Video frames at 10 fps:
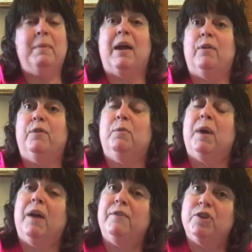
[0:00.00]
Now, if you were
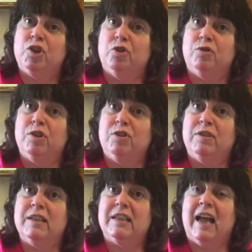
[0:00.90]
having children do
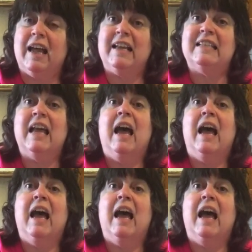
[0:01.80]
this, guys,